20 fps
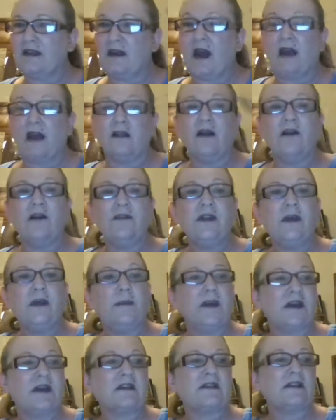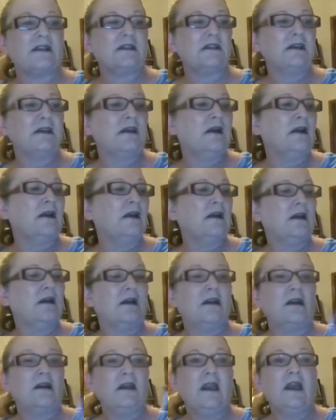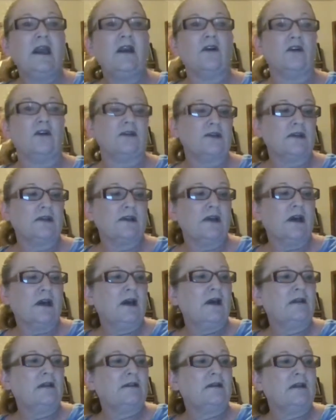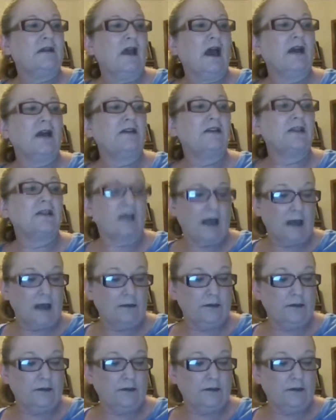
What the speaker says: I love Knit Picks needles. I just